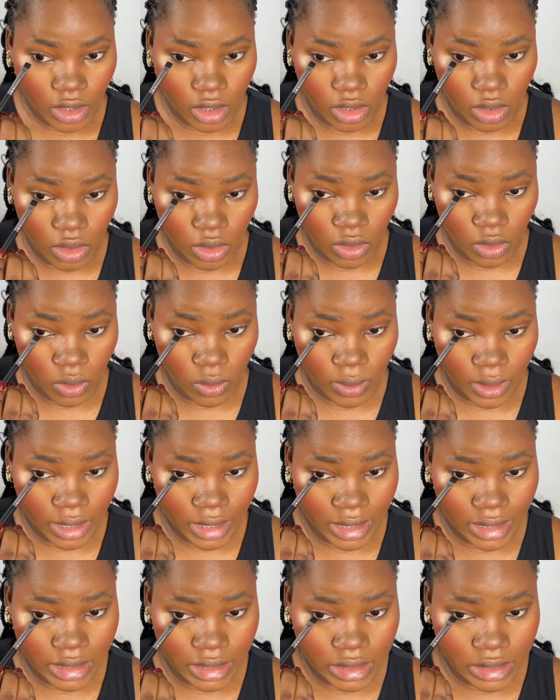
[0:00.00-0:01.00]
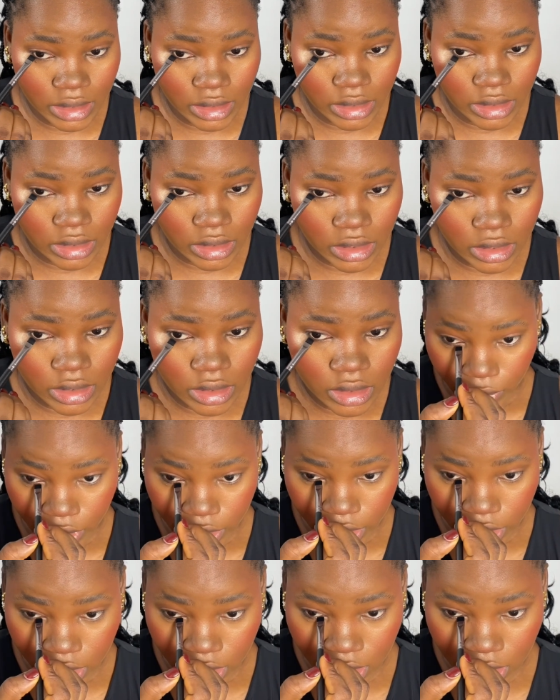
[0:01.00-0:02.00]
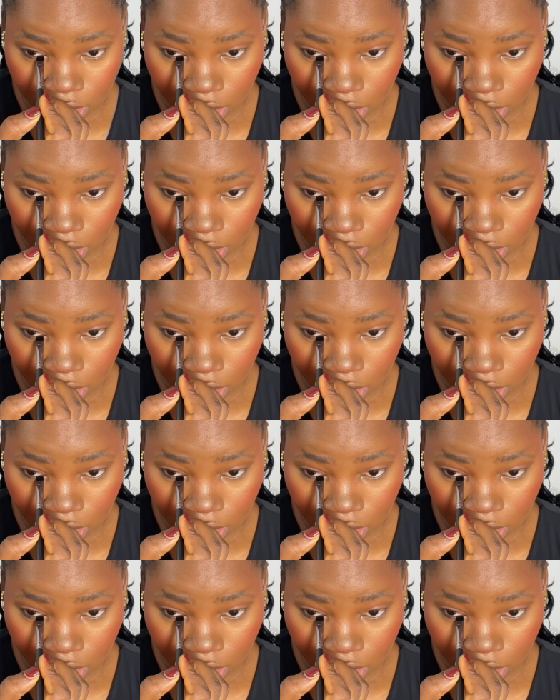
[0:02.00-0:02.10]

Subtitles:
lower lid, brush it